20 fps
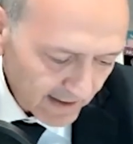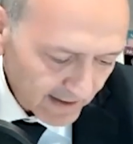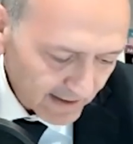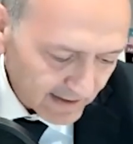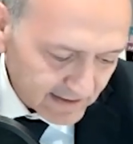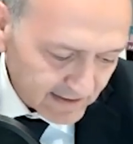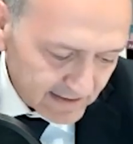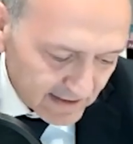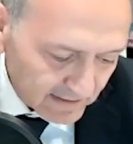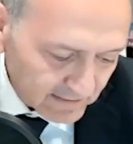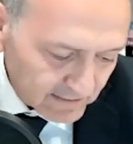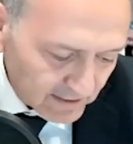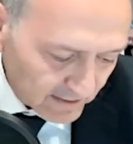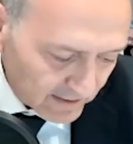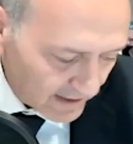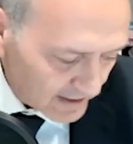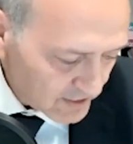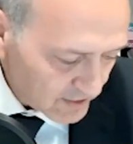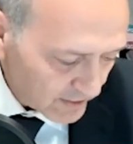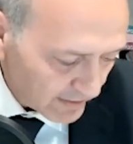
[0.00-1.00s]
is
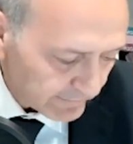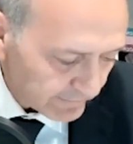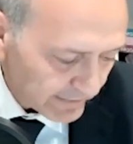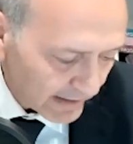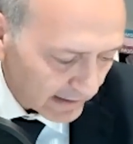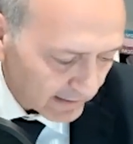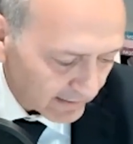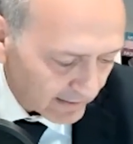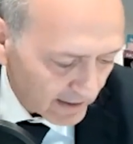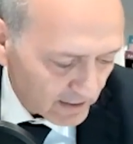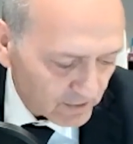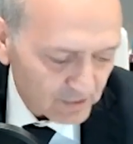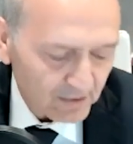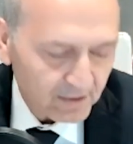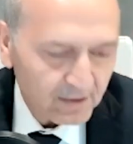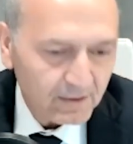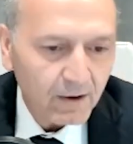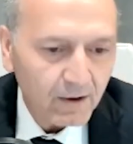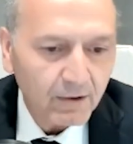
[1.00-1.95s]
integration and validation